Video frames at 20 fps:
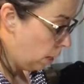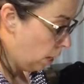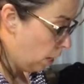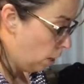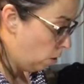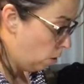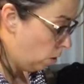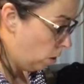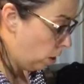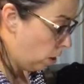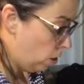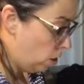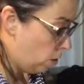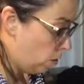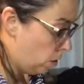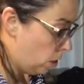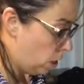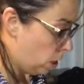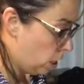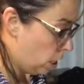And all you
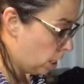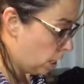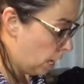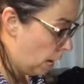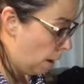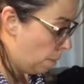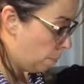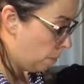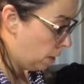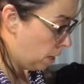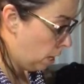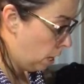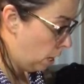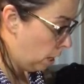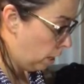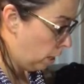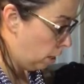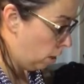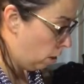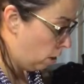do is you slap the
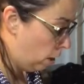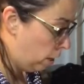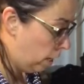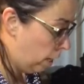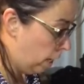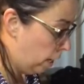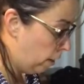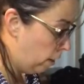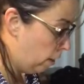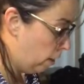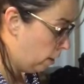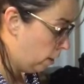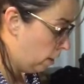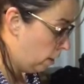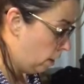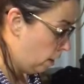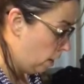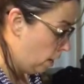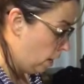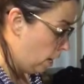cutlet on there
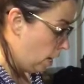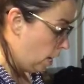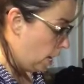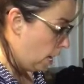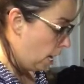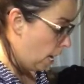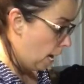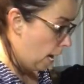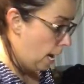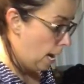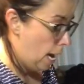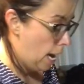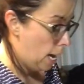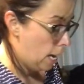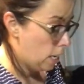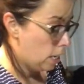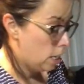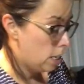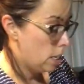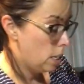
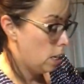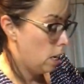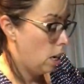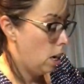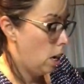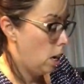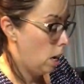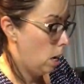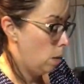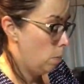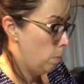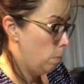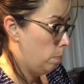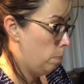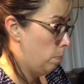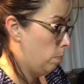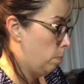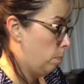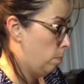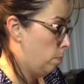and
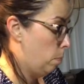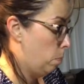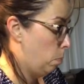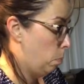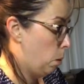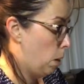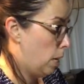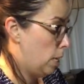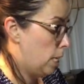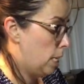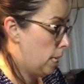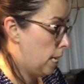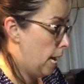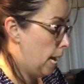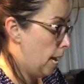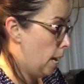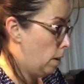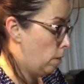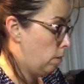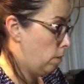press
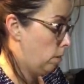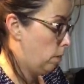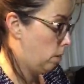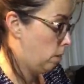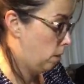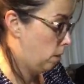down